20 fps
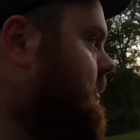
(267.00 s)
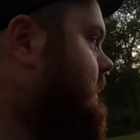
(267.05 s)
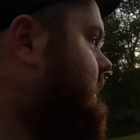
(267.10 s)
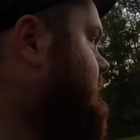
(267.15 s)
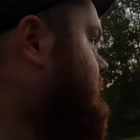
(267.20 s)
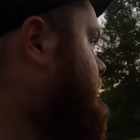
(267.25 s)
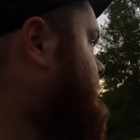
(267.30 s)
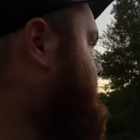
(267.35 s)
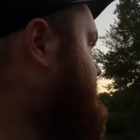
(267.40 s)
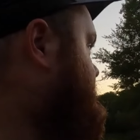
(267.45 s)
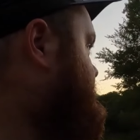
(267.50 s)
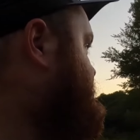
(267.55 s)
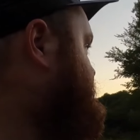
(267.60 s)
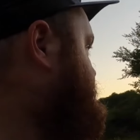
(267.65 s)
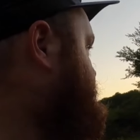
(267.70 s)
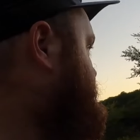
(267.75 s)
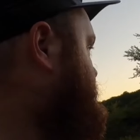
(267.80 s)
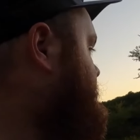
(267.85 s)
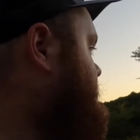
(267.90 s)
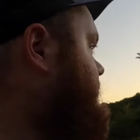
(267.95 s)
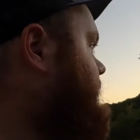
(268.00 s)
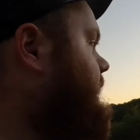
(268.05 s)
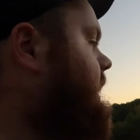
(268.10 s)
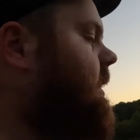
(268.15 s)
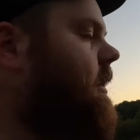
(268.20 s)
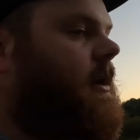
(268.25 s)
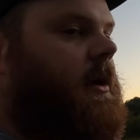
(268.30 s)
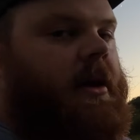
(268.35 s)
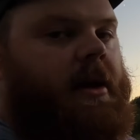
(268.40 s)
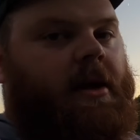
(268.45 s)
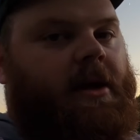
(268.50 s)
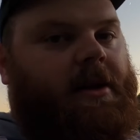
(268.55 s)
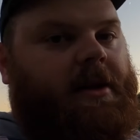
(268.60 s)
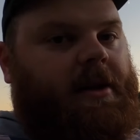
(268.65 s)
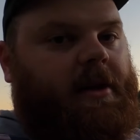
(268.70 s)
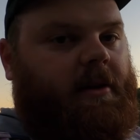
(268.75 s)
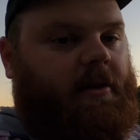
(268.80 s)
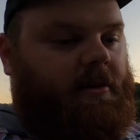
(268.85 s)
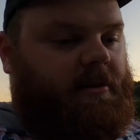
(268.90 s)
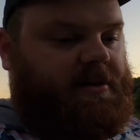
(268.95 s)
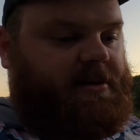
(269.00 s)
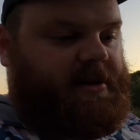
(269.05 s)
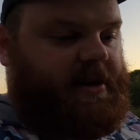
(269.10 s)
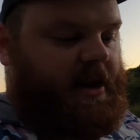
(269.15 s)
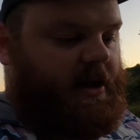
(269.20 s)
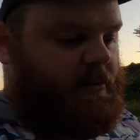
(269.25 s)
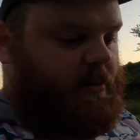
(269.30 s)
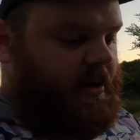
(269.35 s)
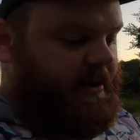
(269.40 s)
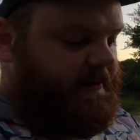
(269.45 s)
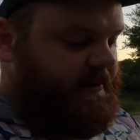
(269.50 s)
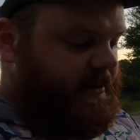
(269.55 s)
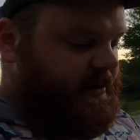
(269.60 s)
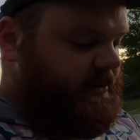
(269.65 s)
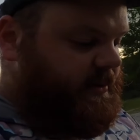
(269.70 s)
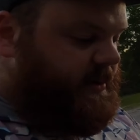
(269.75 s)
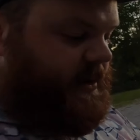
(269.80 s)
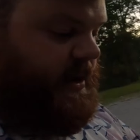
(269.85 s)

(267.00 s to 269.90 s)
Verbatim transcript: blind that I custom made and did a little DIY video